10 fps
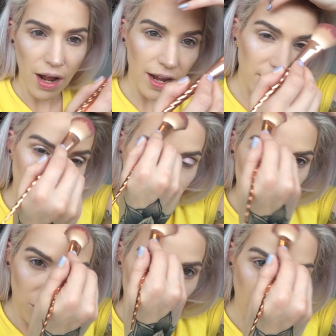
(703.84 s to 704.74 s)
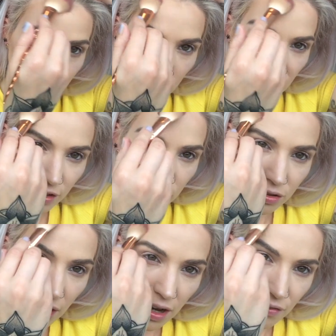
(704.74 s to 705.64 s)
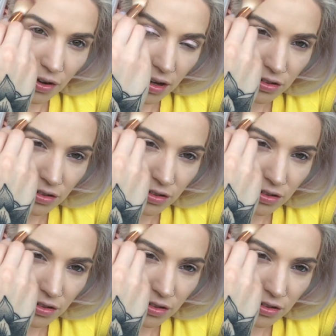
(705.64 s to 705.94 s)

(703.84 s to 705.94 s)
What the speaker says: I hate this, you know, guys, but it does have